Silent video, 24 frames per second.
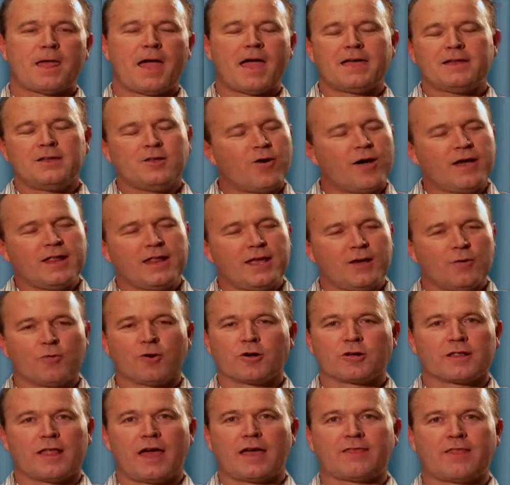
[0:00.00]
I had no idea it
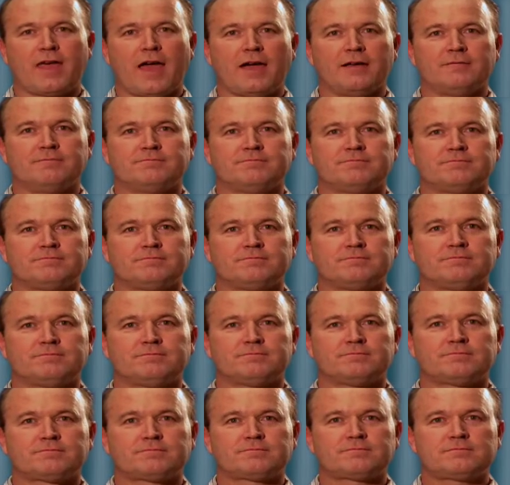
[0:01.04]
worked like that.
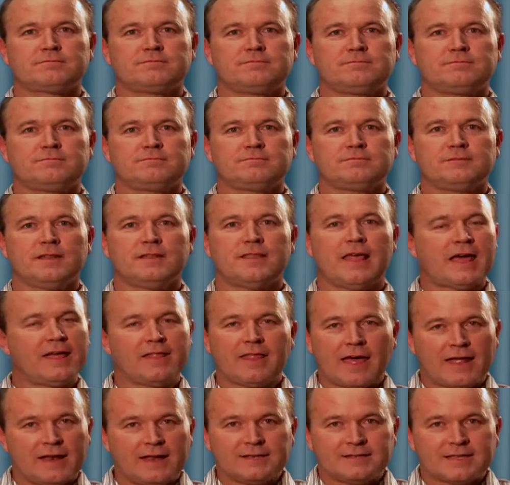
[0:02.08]
That,
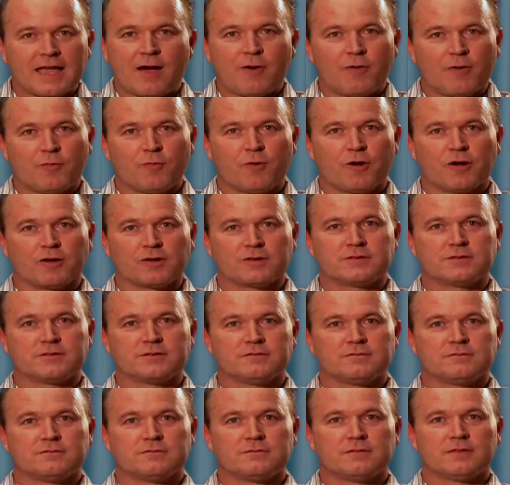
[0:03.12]
that is how it
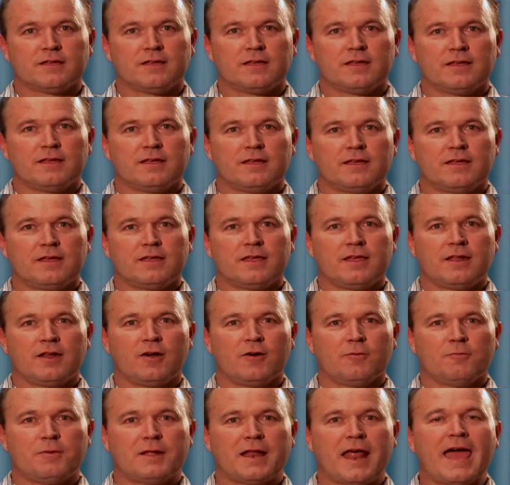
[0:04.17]
works. You
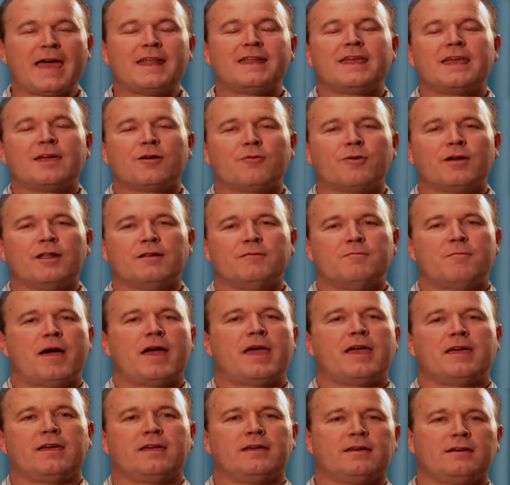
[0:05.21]
know, but I had to get rid of
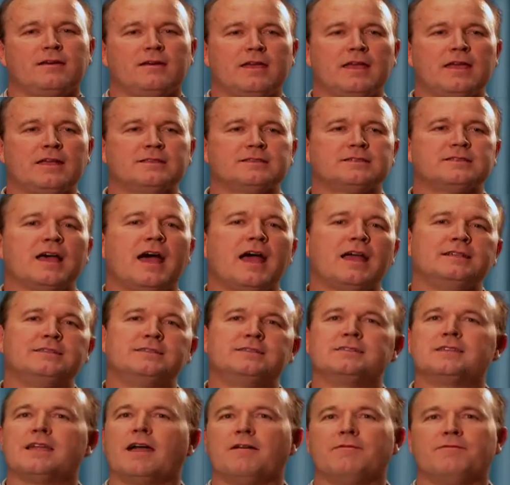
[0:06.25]
my inside
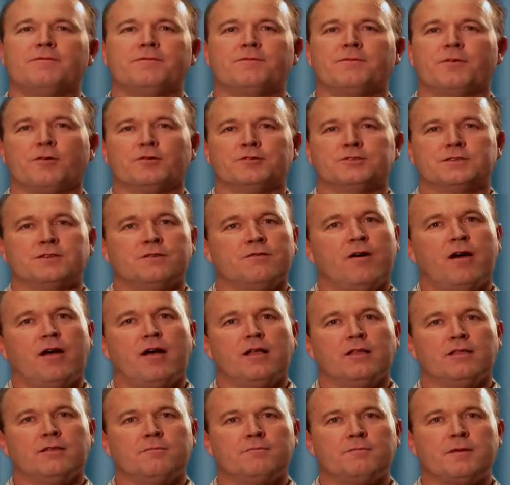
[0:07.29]
stuff first of
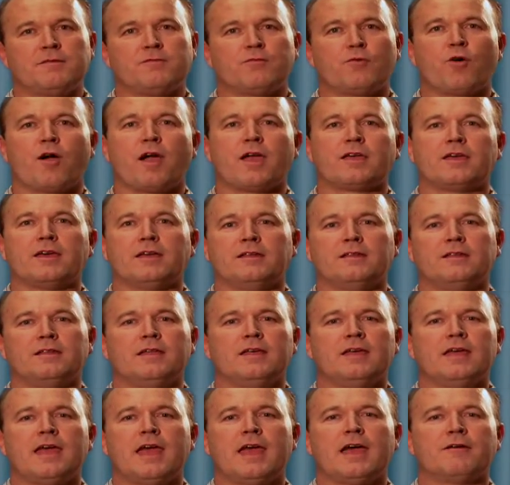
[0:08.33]
all before I could
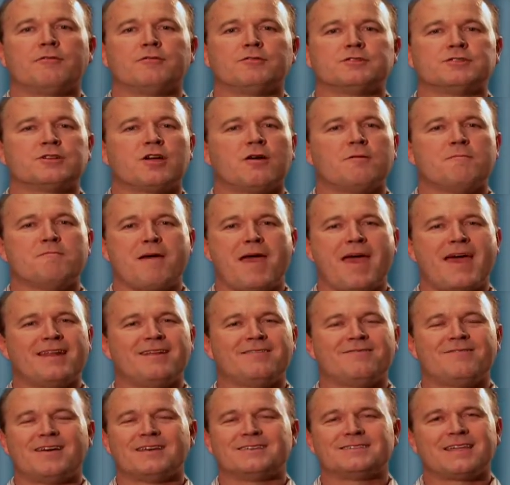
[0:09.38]
ever start
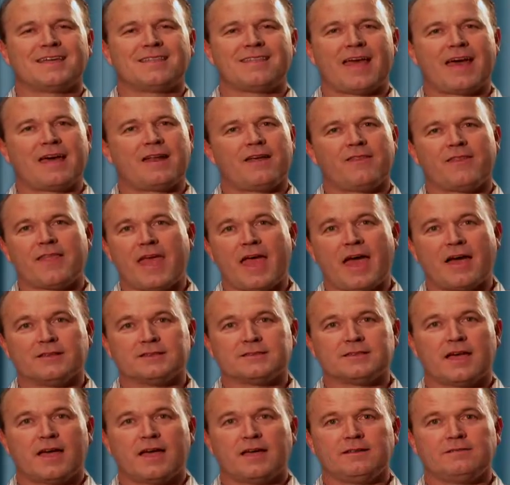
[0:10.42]
manifesting that on the
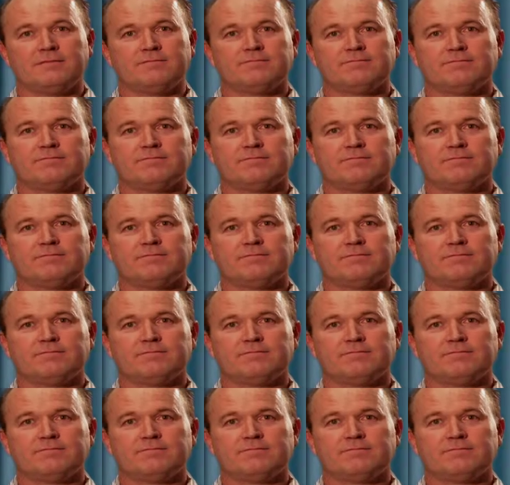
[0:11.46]
outside.